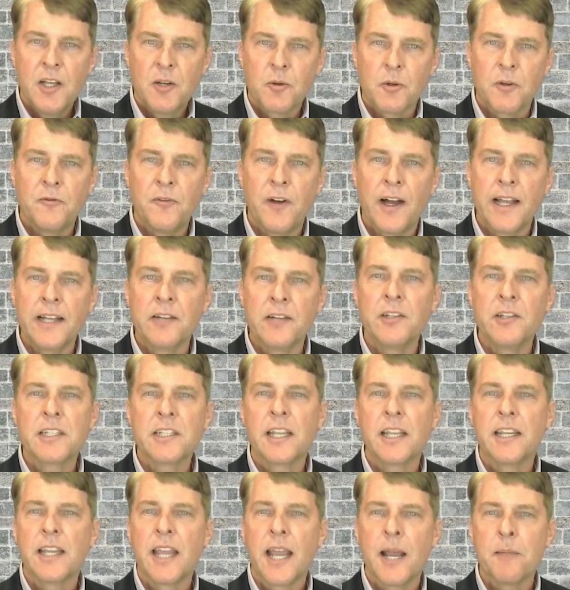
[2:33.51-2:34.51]
refineries
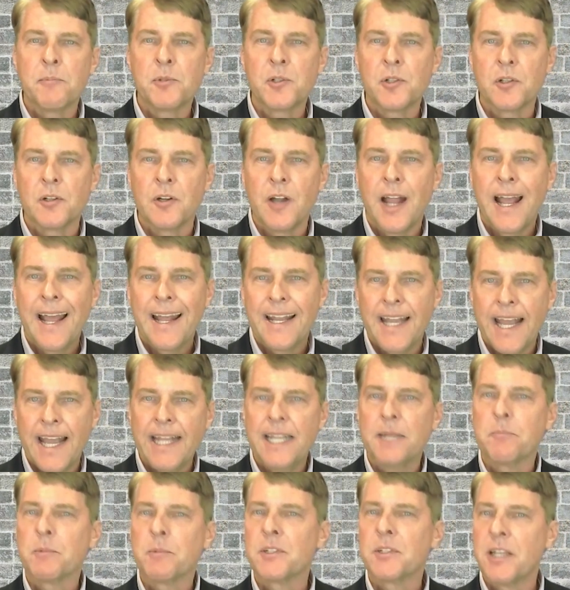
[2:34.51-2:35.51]
can capture
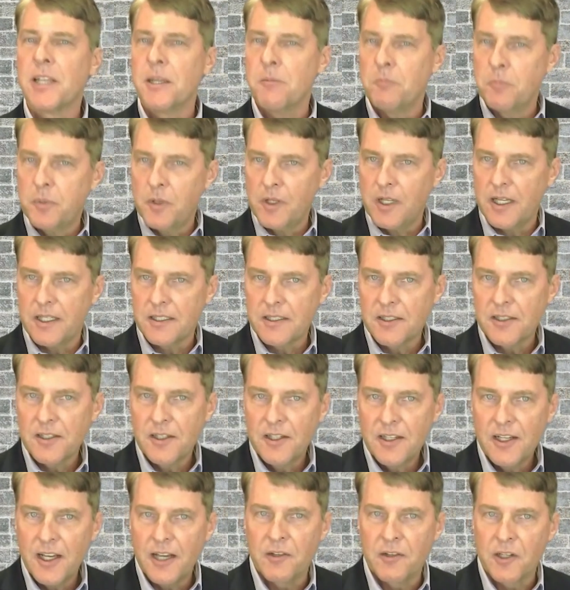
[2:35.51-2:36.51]
90%
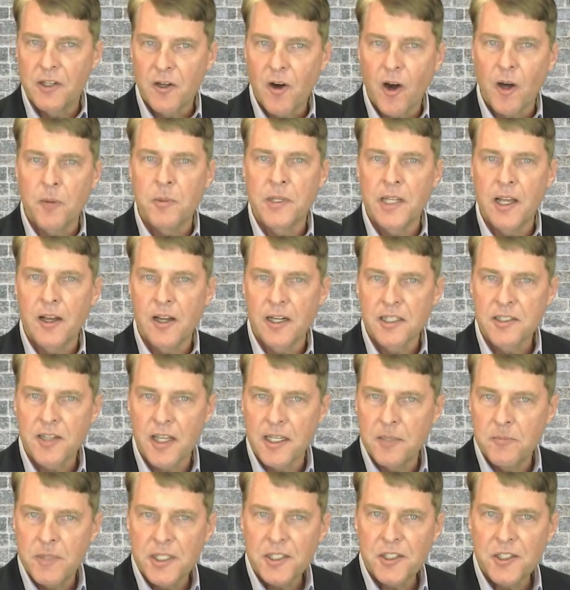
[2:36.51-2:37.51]
plus of their carbon
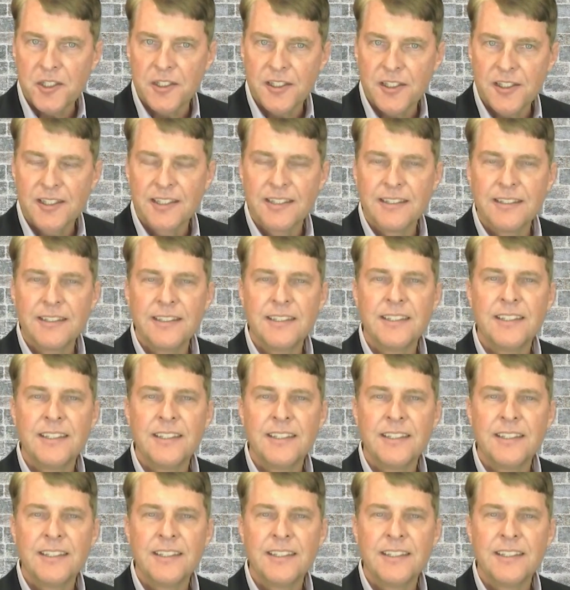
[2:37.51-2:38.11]
dioxide emissions.